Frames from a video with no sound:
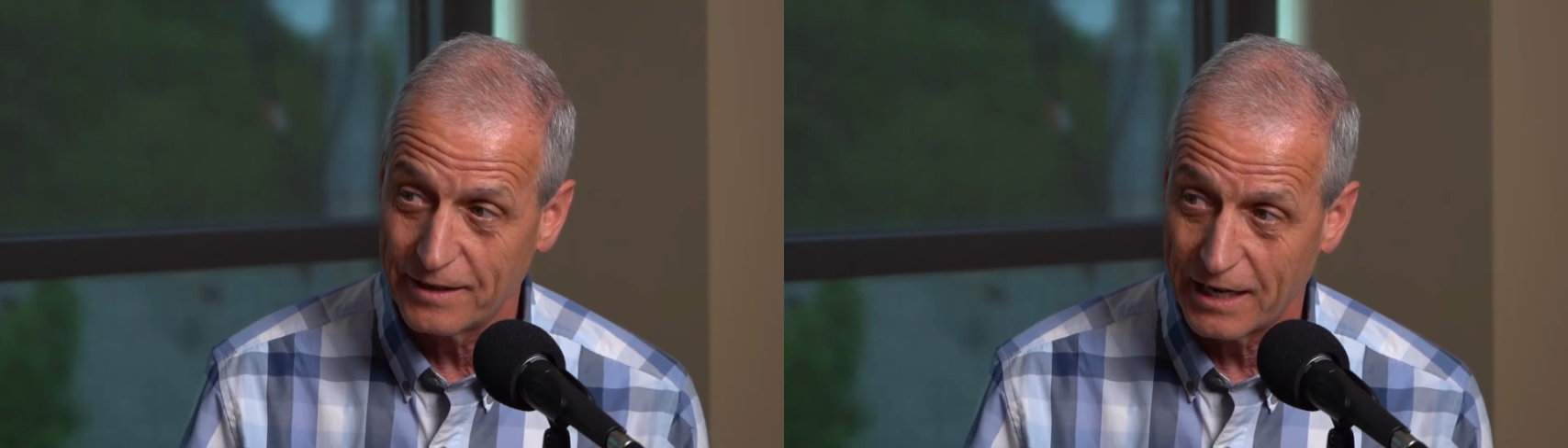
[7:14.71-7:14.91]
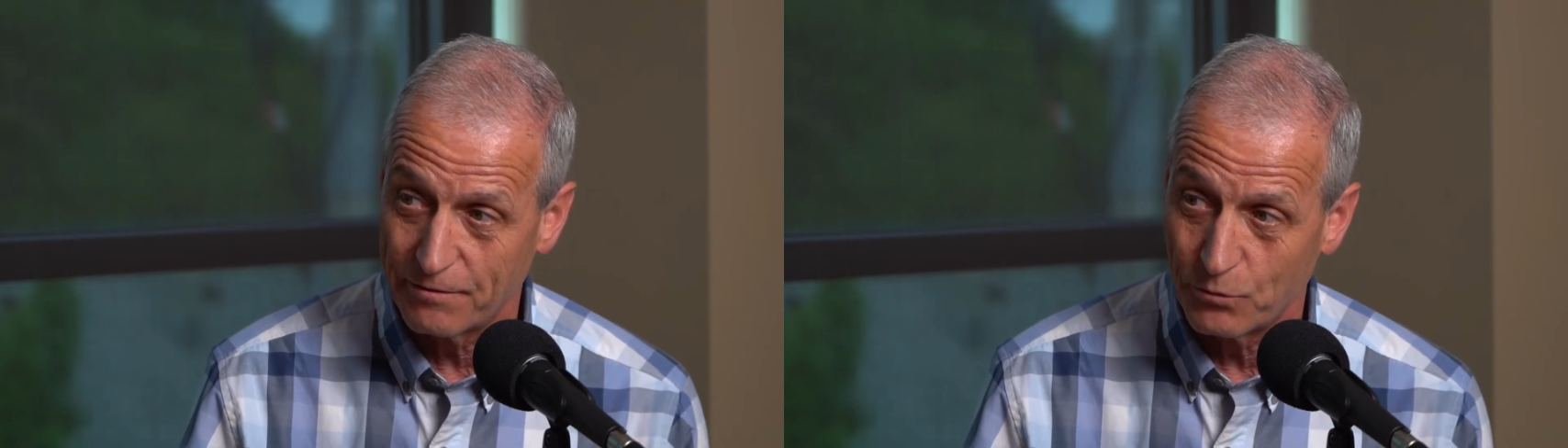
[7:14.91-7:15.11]

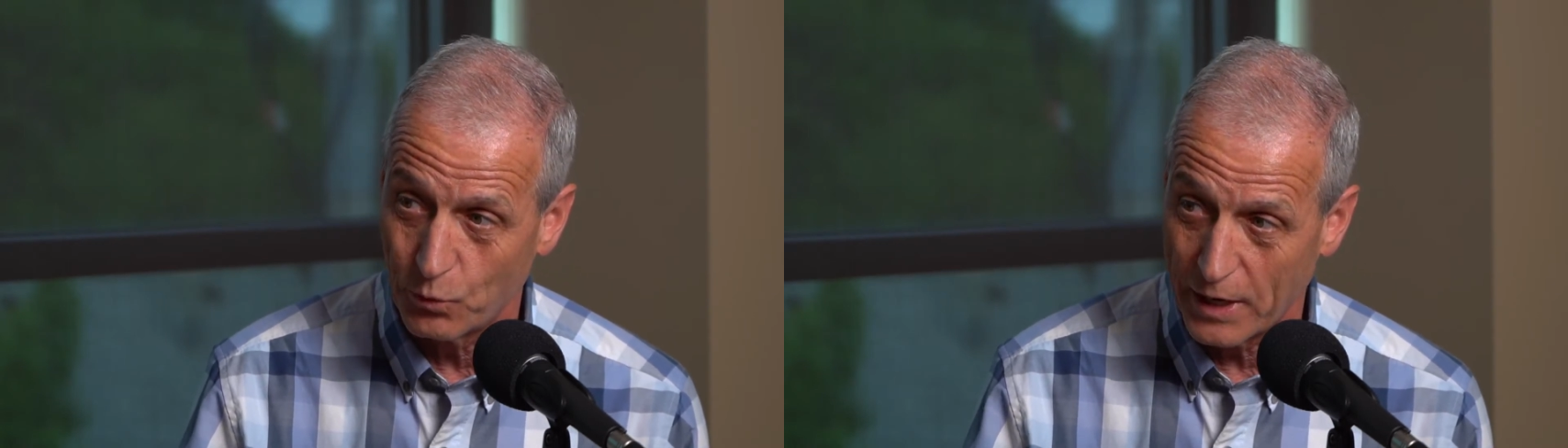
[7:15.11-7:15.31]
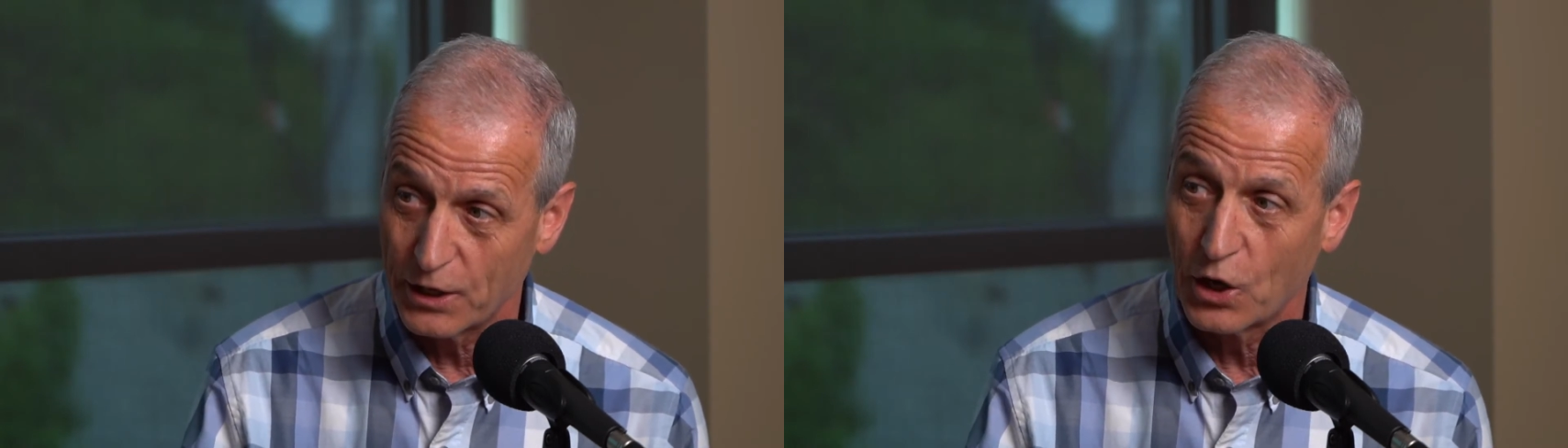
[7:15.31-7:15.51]
kind of
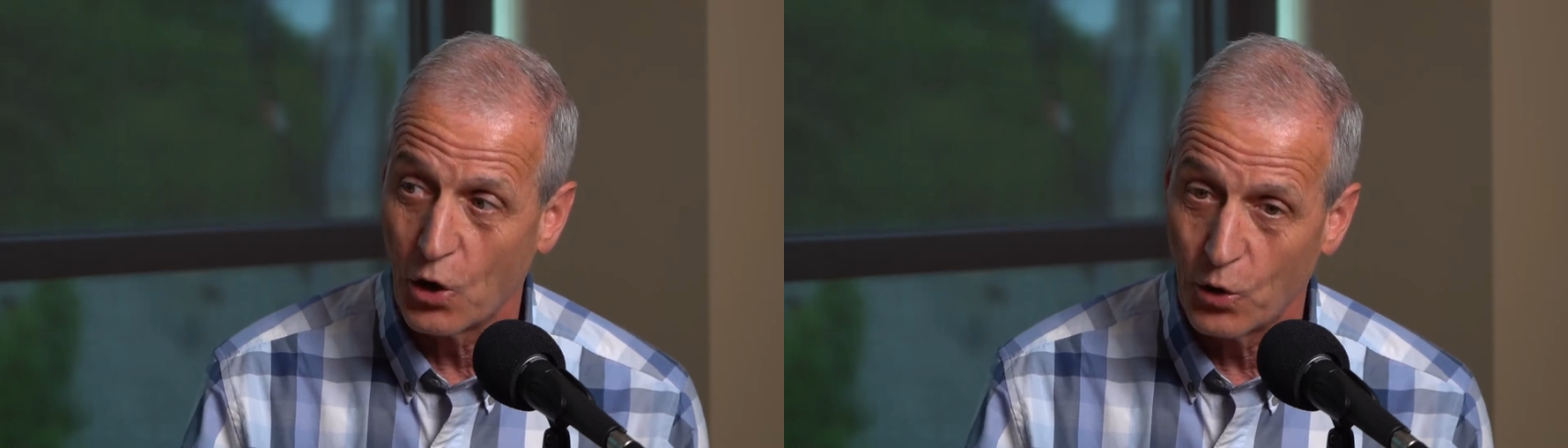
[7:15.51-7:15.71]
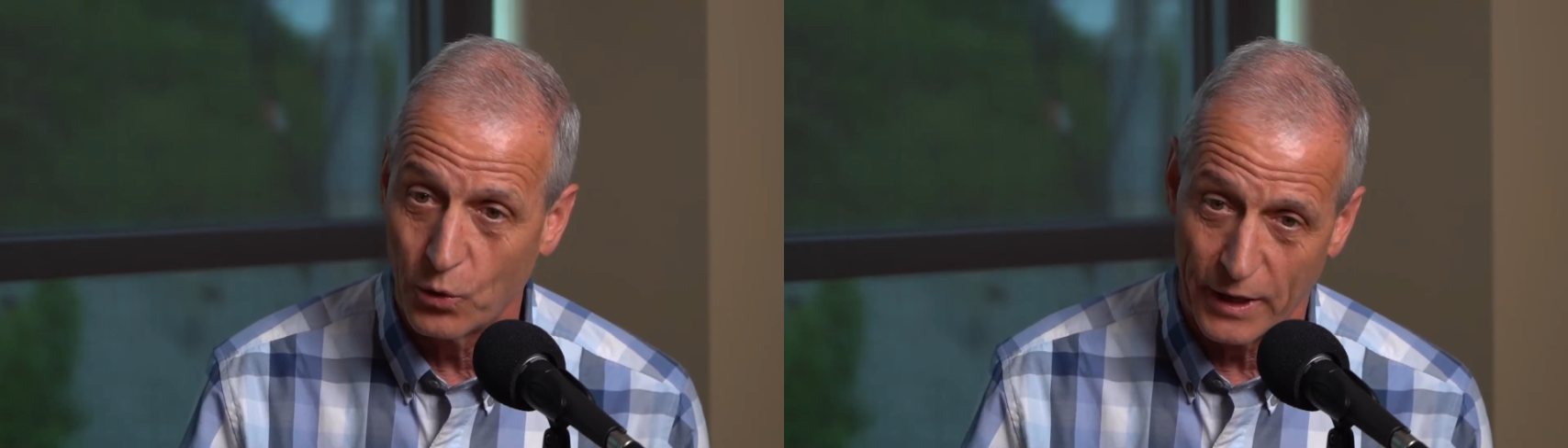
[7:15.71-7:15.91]
ready to
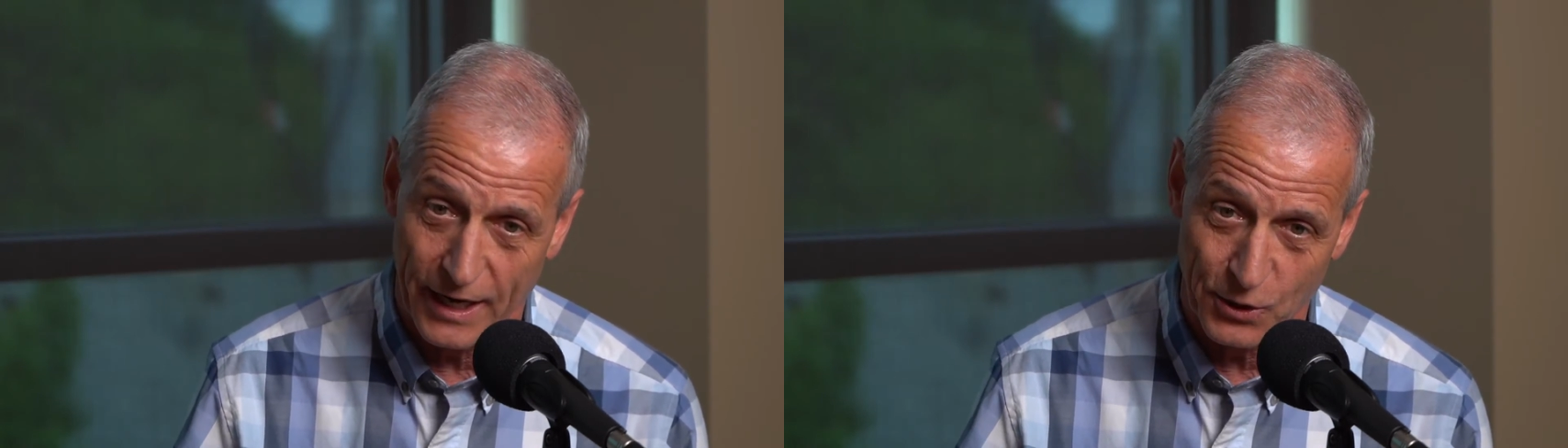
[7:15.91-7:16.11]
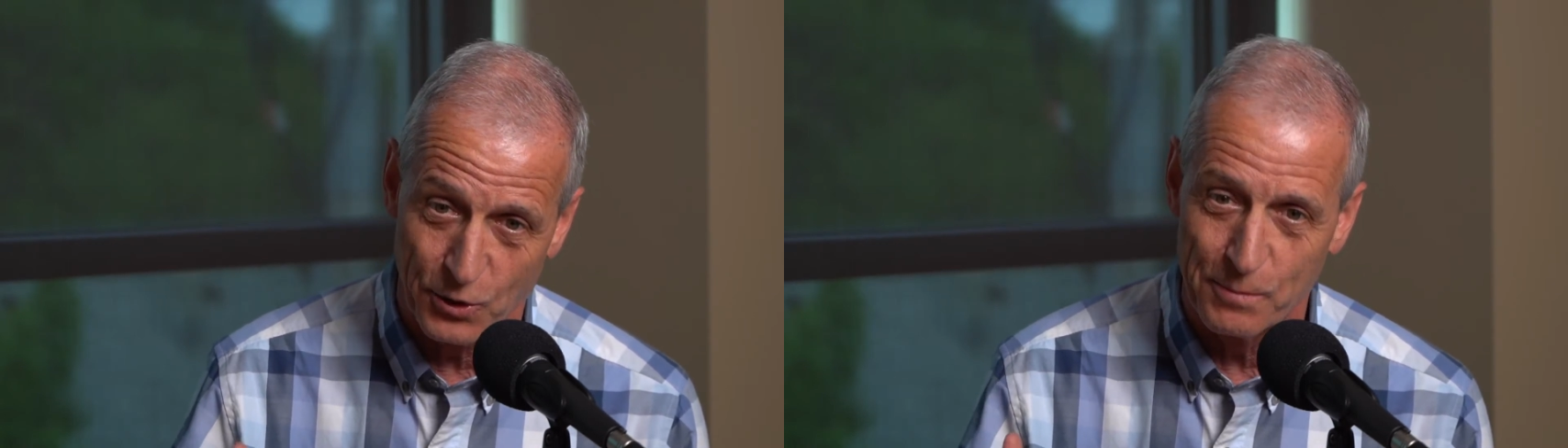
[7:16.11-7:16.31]
go, and
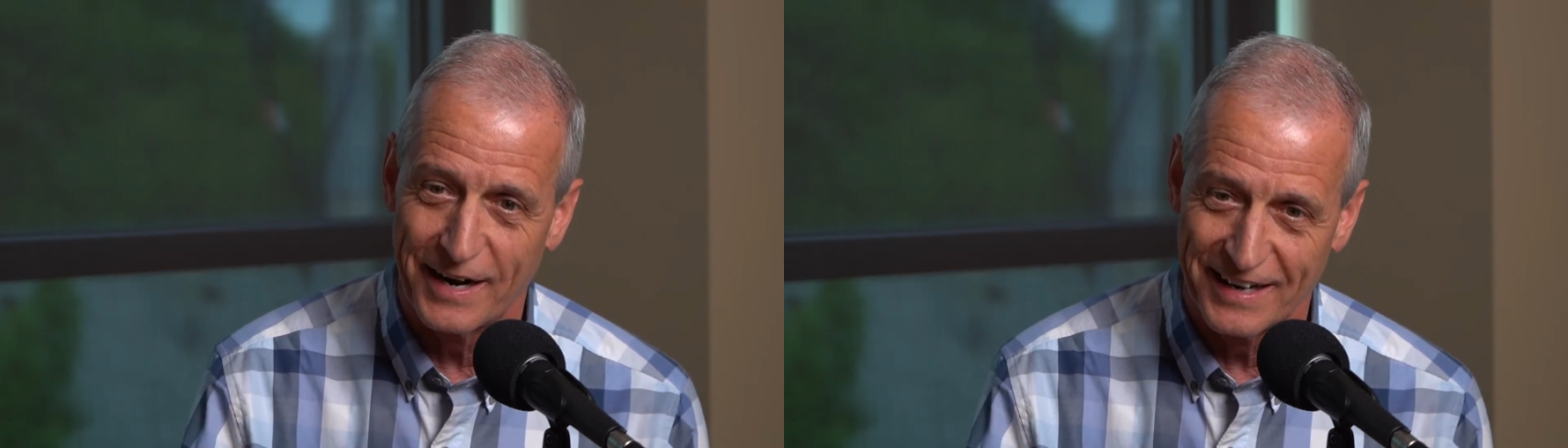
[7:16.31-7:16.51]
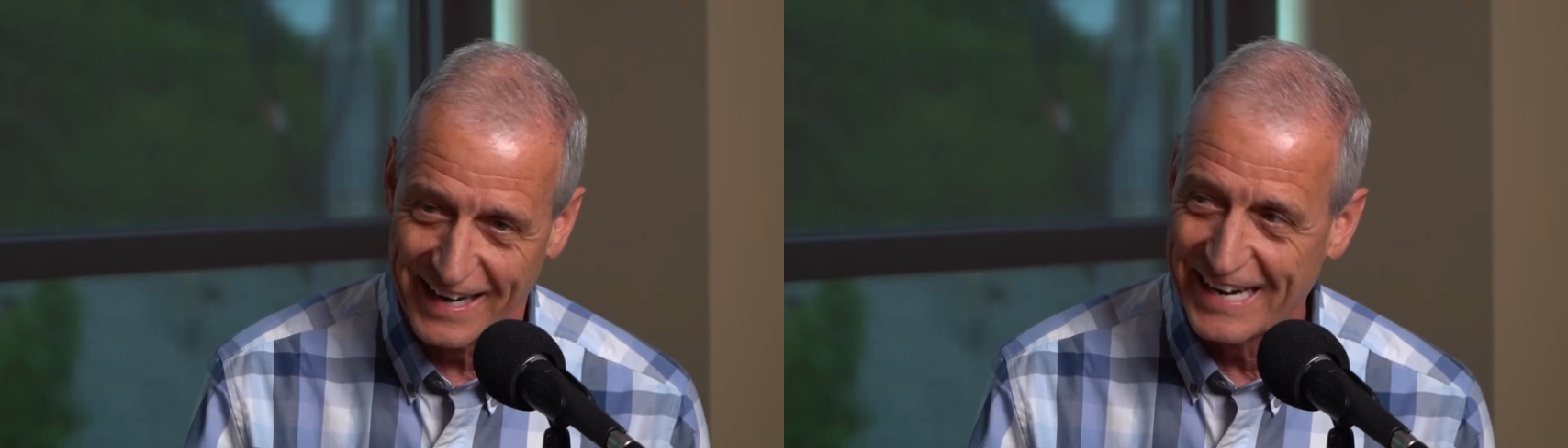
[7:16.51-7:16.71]
I go to
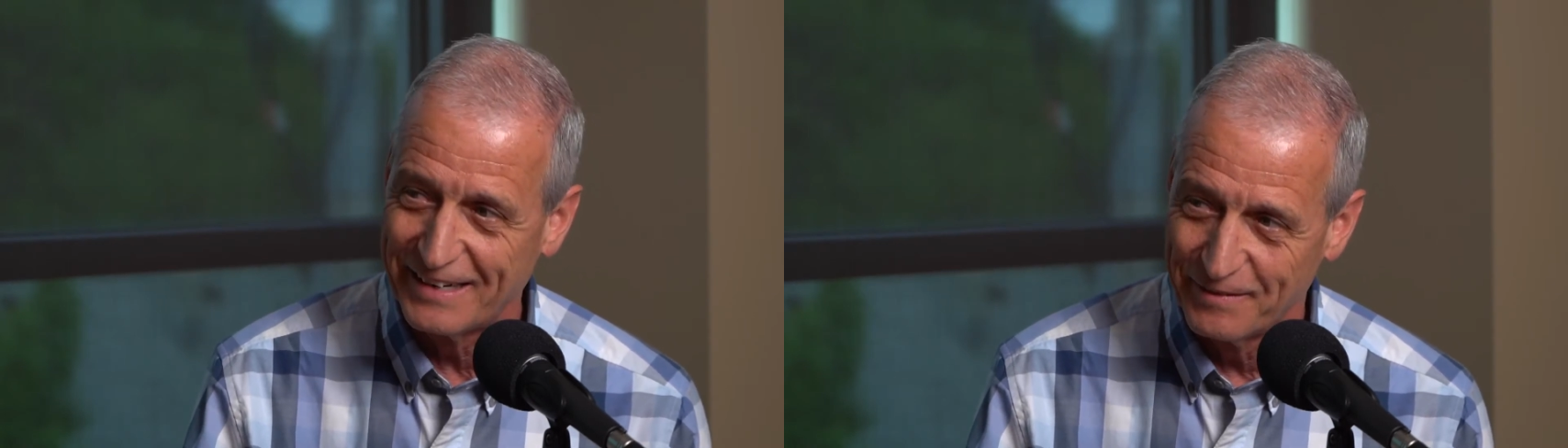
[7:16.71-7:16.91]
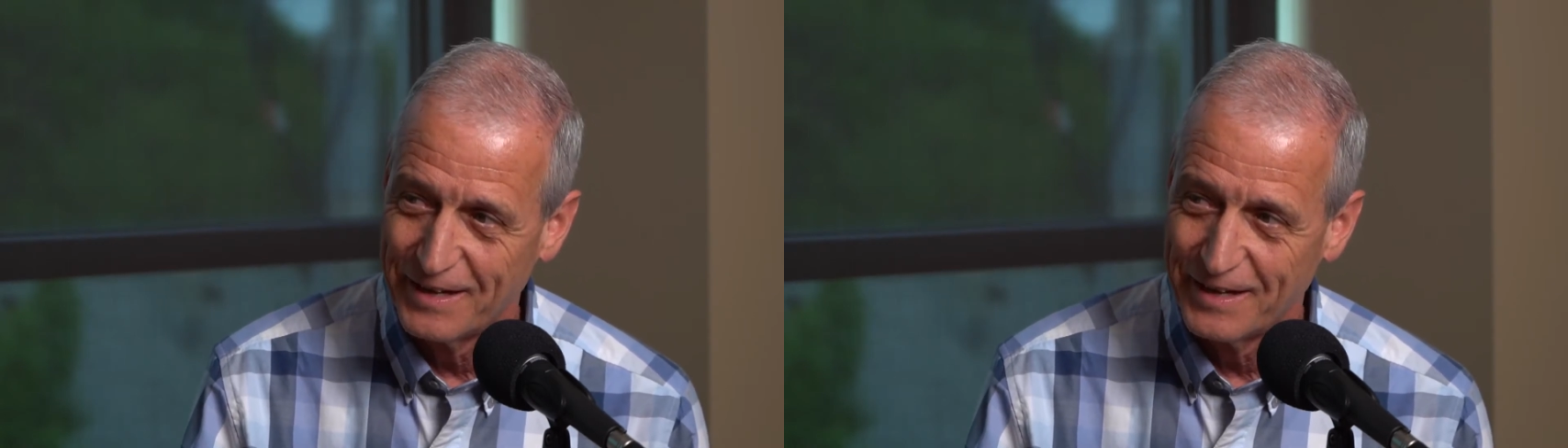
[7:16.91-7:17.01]
bed at night